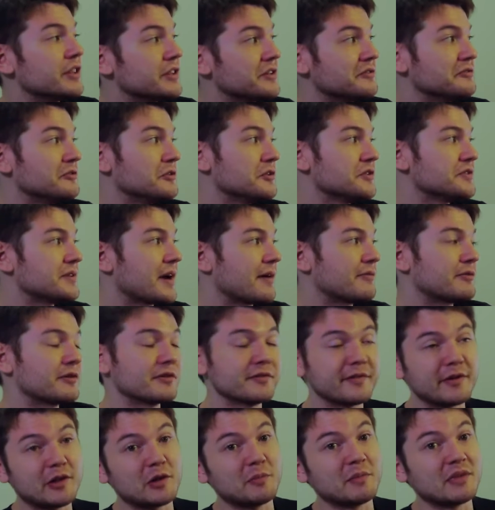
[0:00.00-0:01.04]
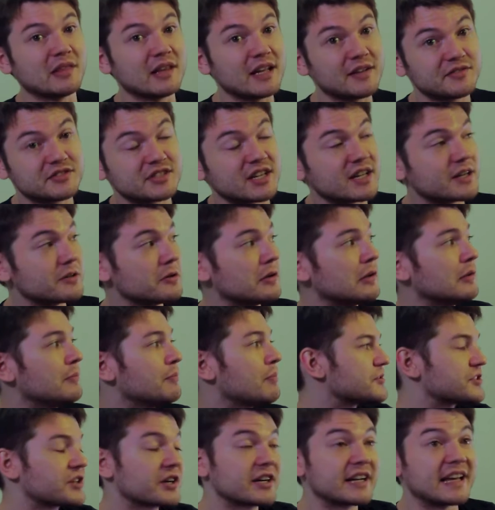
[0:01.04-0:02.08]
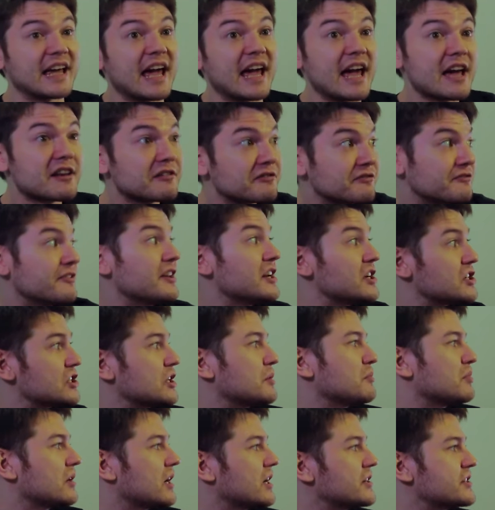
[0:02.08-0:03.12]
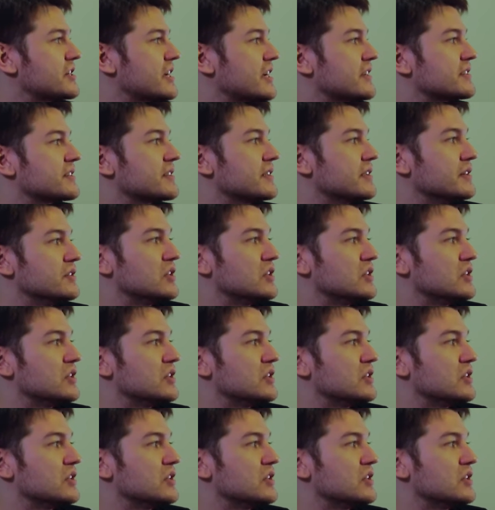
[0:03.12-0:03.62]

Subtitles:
the full software development lifecycle, starting and finishing projects,